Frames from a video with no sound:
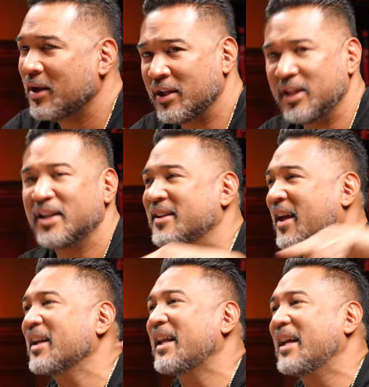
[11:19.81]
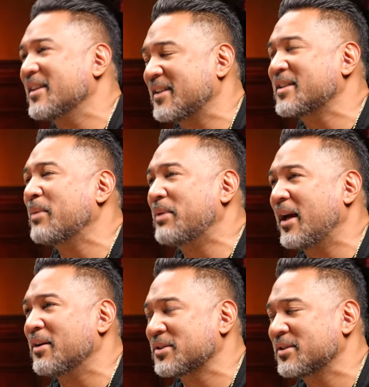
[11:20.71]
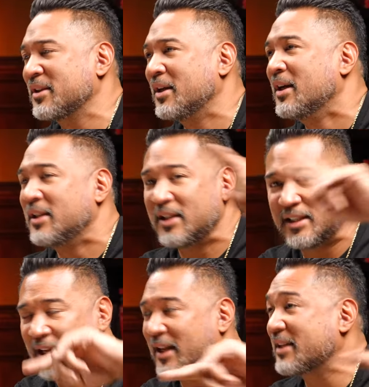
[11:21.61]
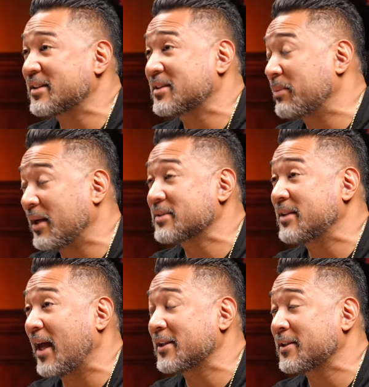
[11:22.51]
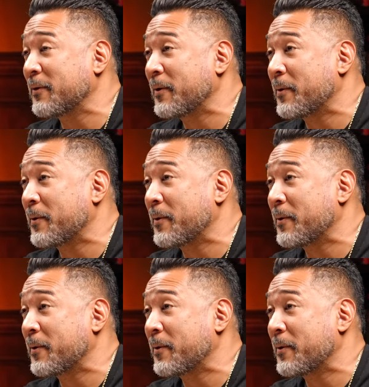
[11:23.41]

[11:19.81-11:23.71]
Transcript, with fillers: You need to delegate that to somebody else. You need to delegate to somebody else that